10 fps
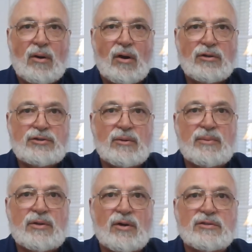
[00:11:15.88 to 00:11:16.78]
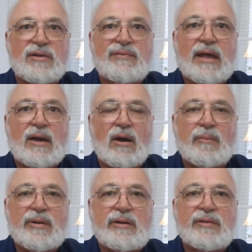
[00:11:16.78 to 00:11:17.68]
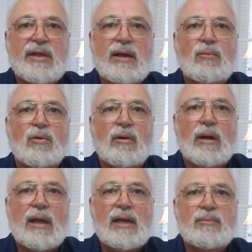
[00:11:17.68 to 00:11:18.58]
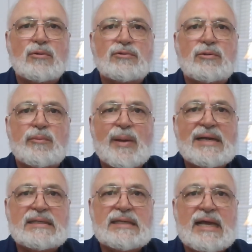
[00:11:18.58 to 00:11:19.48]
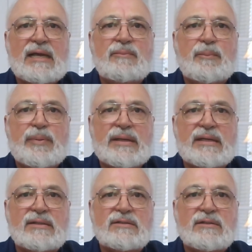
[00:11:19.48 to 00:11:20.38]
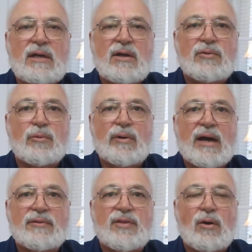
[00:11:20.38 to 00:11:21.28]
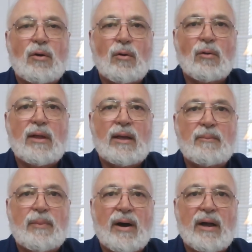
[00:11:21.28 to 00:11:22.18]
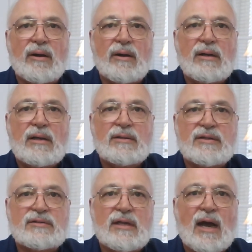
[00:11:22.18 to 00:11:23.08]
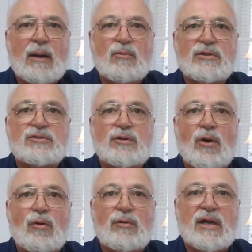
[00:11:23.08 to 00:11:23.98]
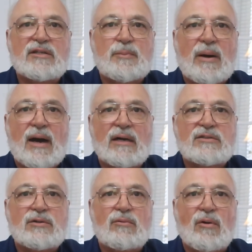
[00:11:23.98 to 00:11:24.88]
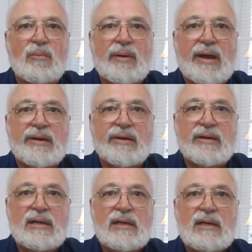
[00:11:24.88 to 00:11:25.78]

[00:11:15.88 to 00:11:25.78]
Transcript: Also because of that army, they were able to maintain peace throughout the whole empire. This time was known as Pax Romana.